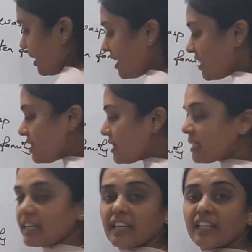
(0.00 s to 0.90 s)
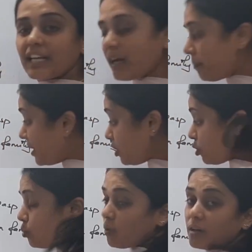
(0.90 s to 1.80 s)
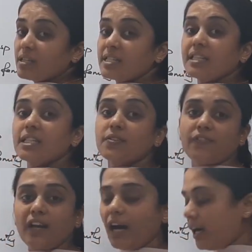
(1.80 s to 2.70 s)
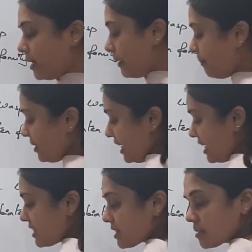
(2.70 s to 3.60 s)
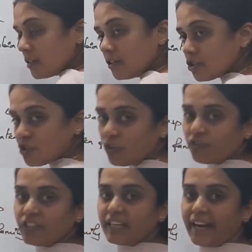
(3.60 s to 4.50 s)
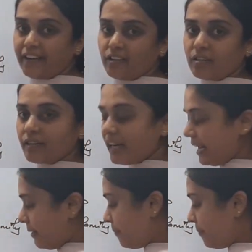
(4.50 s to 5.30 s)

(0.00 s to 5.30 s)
is coming towards this flower in search of the nectar gland.